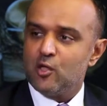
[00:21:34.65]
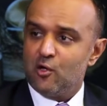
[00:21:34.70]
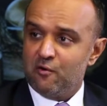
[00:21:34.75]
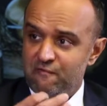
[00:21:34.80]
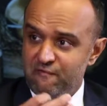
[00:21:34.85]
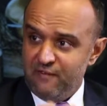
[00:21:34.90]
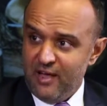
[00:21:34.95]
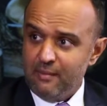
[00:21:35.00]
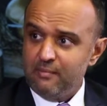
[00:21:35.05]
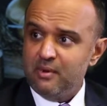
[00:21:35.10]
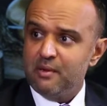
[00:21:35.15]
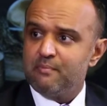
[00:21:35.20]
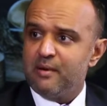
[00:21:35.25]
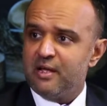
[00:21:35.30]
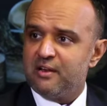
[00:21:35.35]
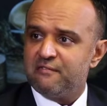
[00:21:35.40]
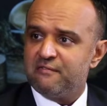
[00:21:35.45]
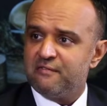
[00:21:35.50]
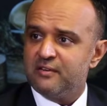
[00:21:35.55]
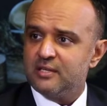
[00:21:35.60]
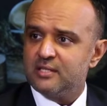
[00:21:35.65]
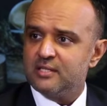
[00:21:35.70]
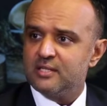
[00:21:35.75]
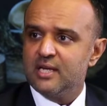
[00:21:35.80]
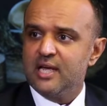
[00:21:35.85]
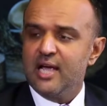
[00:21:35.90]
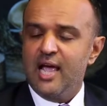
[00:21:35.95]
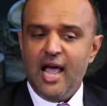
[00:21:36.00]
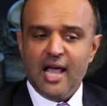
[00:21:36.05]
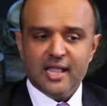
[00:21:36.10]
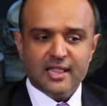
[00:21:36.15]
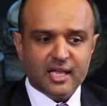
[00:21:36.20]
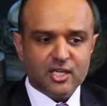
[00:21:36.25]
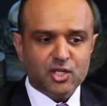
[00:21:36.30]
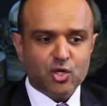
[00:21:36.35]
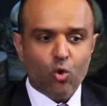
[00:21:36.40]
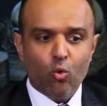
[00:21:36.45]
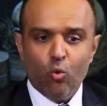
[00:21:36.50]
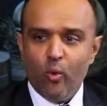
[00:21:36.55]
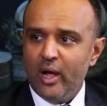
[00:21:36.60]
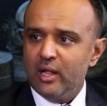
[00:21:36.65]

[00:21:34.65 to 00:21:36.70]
your family benefit, and that your